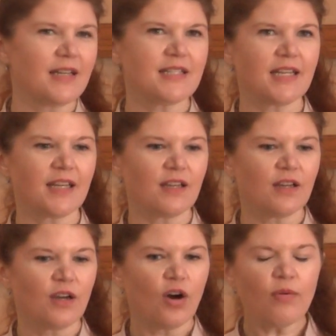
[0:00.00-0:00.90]
I
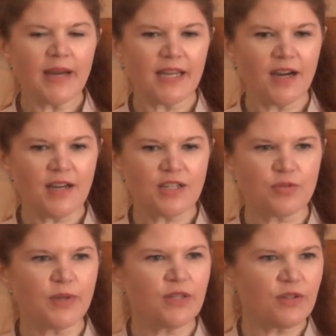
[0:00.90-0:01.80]
say, oh my gosh,
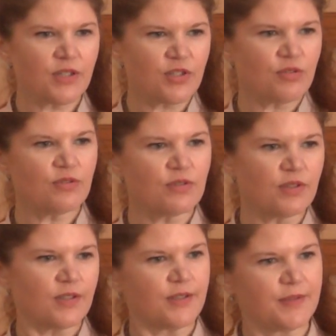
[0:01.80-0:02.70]
what are you going to
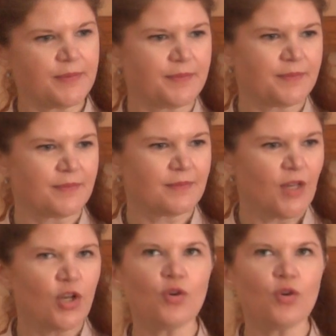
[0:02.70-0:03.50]
do?